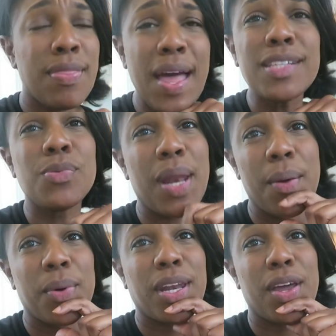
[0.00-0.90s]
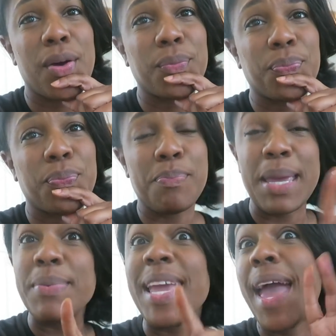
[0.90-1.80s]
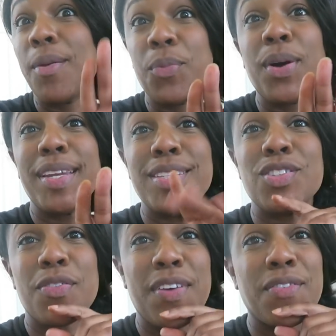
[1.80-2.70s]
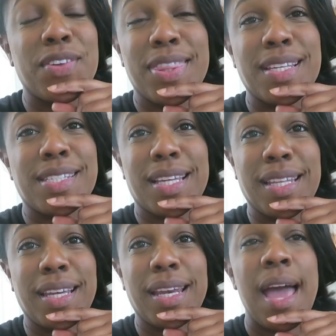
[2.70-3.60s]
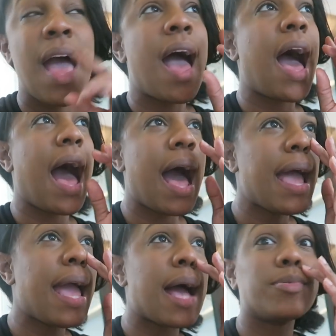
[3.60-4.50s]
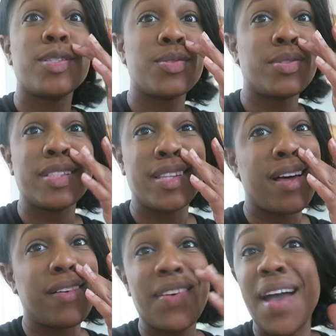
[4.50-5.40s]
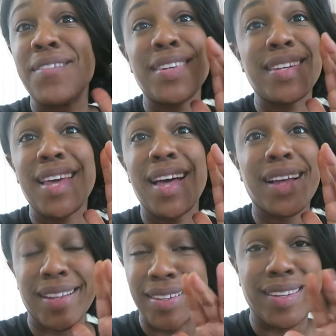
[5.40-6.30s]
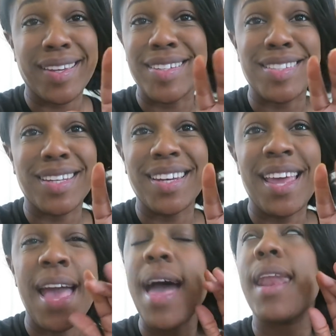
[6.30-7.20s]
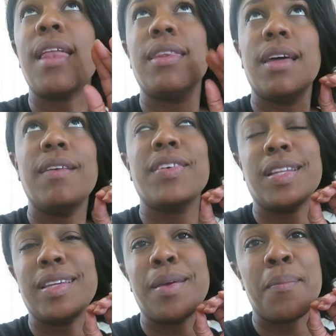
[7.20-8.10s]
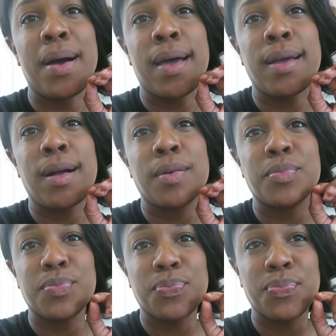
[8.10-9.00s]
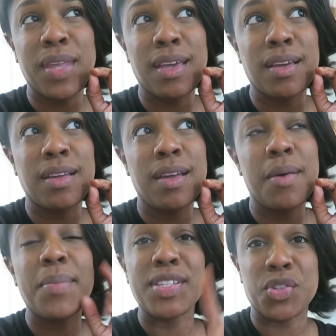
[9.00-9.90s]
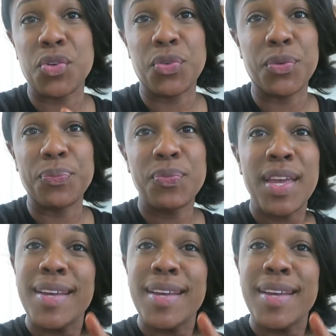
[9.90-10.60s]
That's what I want to know. Maybe, and what is your favorite thing to clean? I absolutely love having a clean kitchen and I love cleaning my my schoolroom.